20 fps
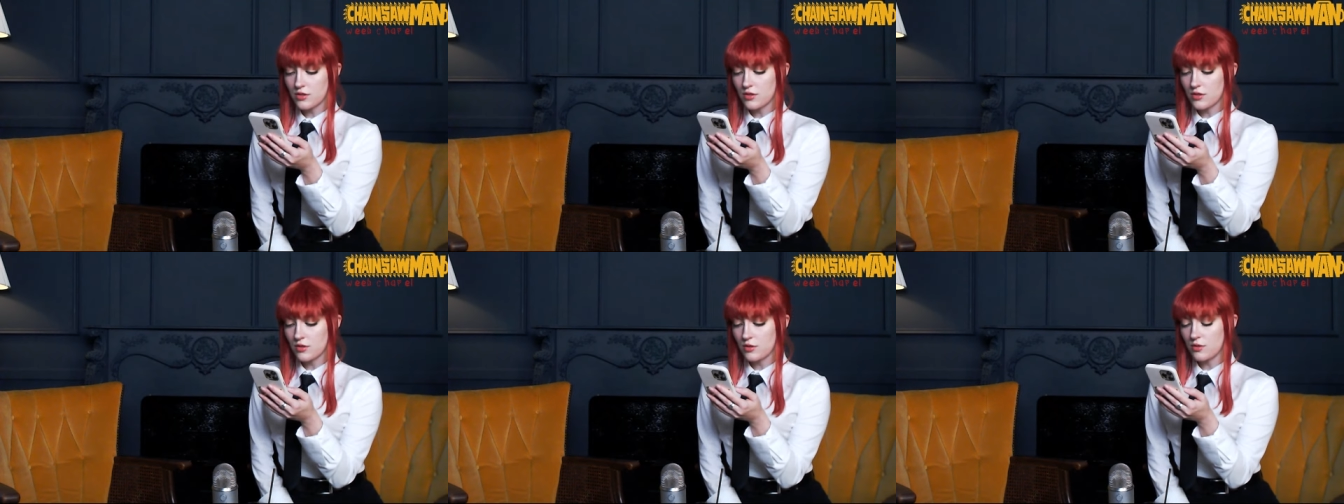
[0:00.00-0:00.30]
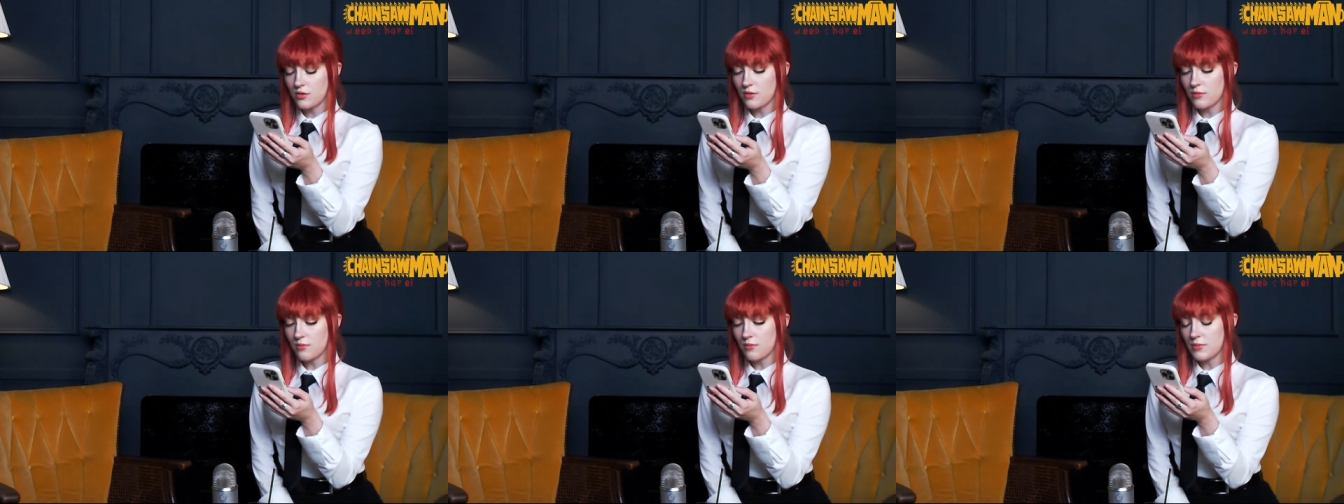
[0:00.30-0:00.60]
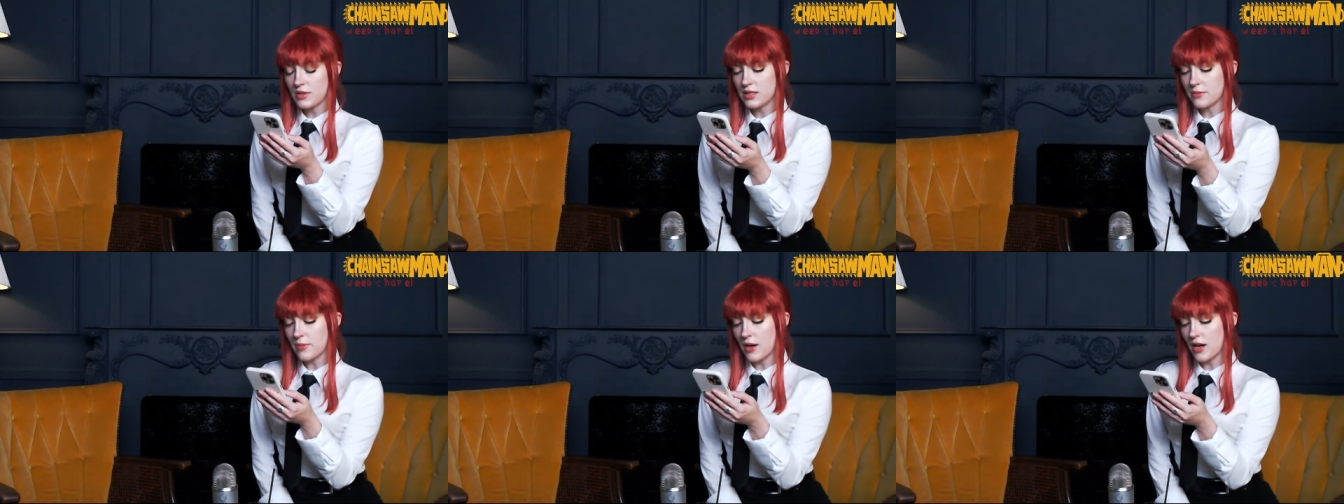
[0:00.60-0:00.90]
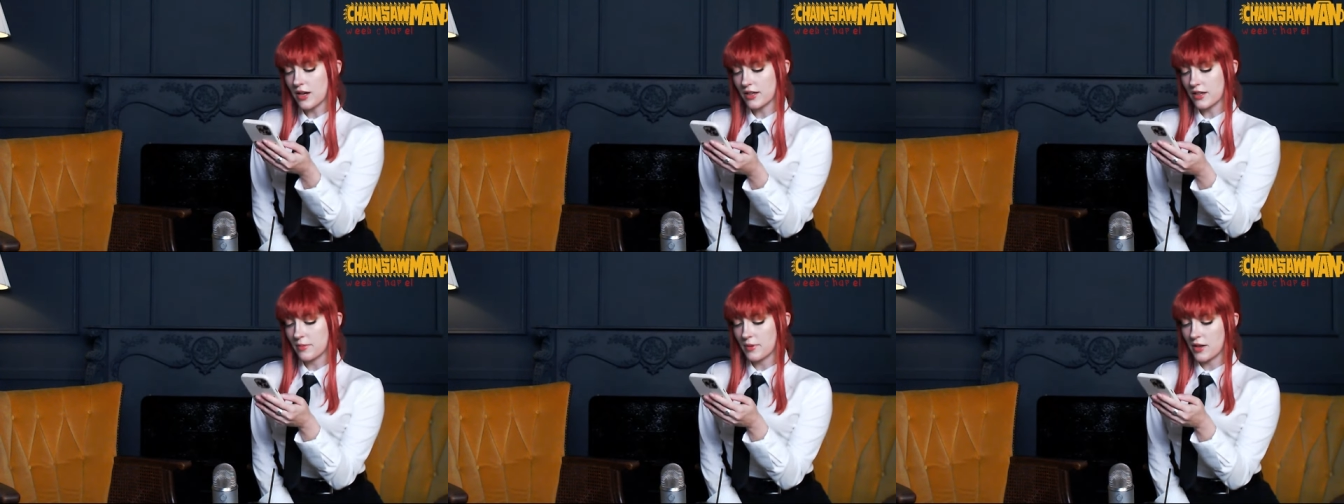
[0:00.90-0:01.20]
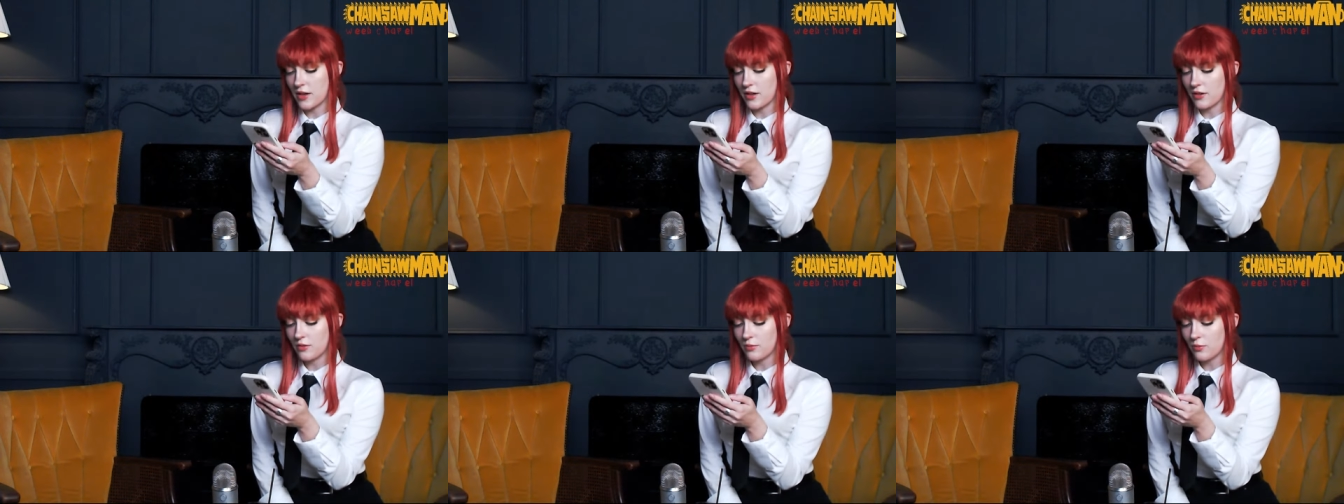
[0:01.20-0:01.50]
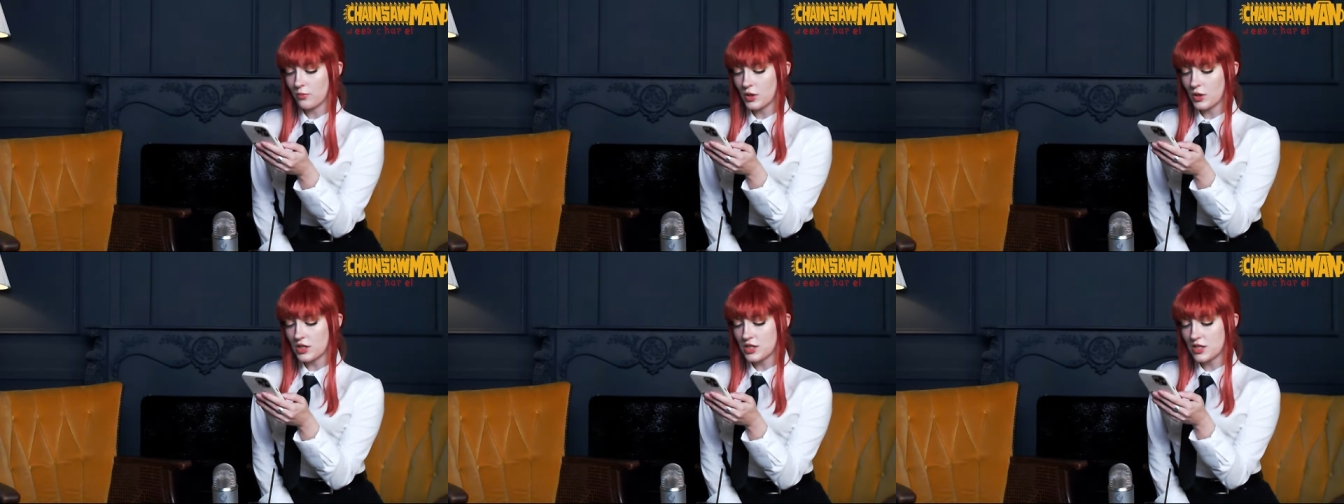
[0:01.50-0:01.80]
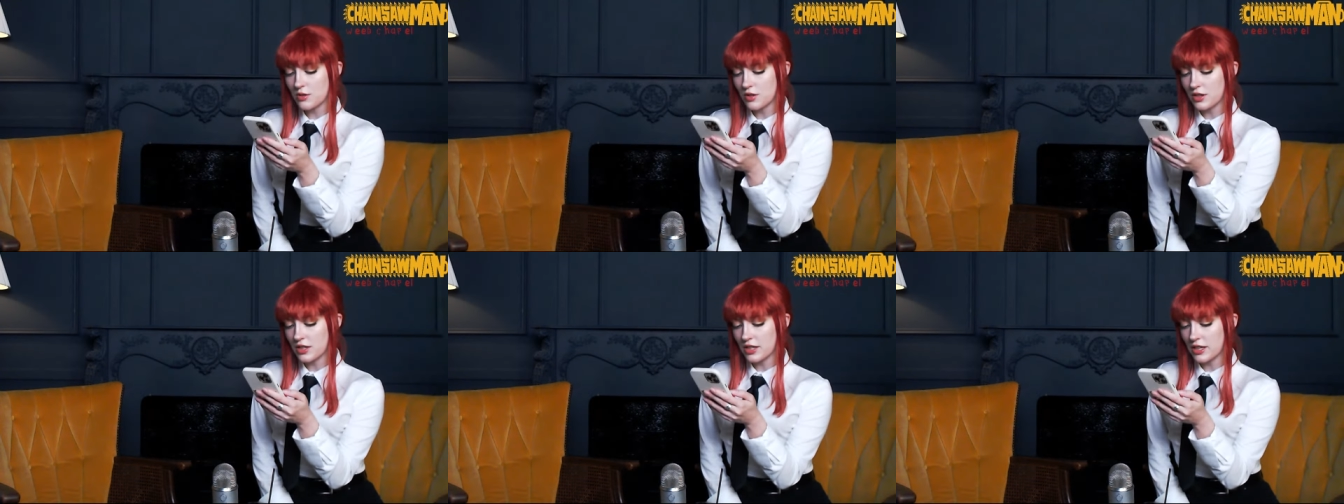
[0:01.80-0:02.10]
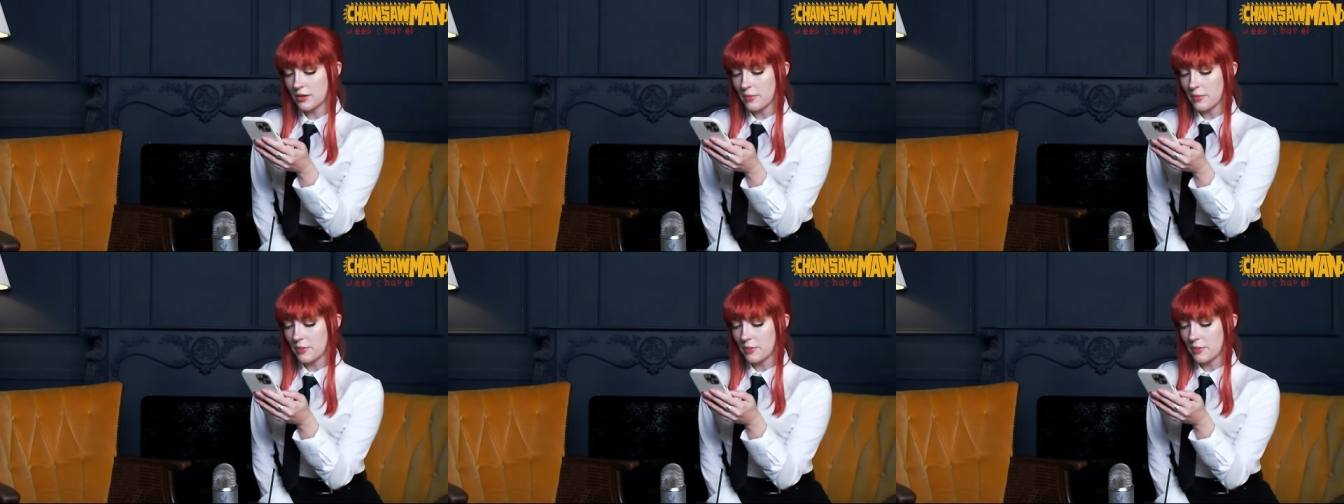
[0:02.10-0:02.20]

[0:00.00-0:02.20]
To Miss Makima, what do you think